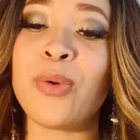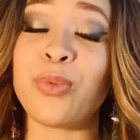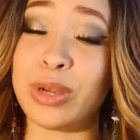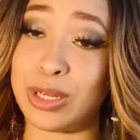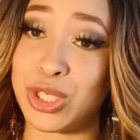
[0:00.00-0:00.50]

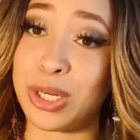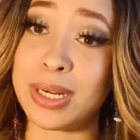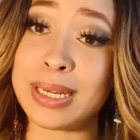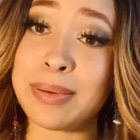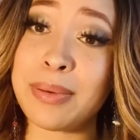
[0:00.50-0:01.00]

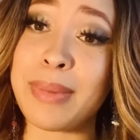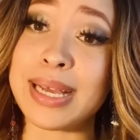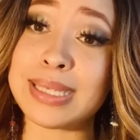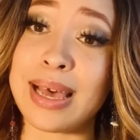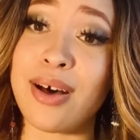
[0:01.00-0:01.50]
reassuring
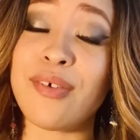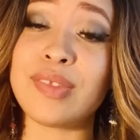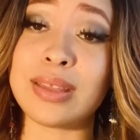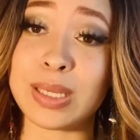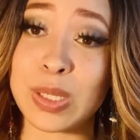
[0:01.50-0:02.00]
myself
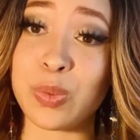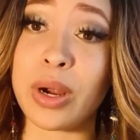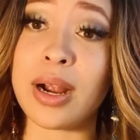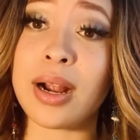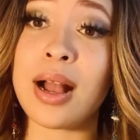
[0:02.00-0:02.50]
that this is
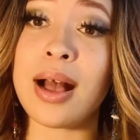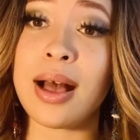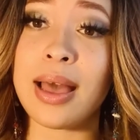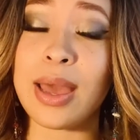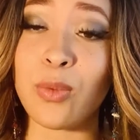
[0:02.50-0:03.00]
where
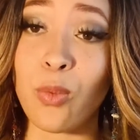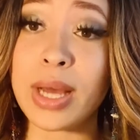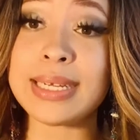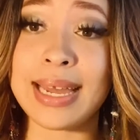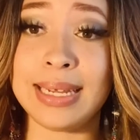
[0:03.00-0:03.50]
and
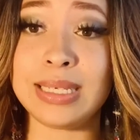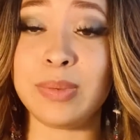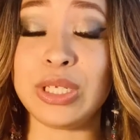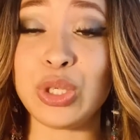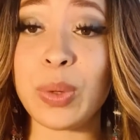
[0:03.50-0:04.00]
what I need to
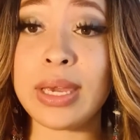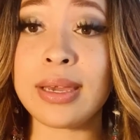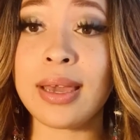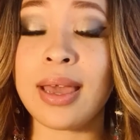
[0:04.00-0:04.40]
be doing,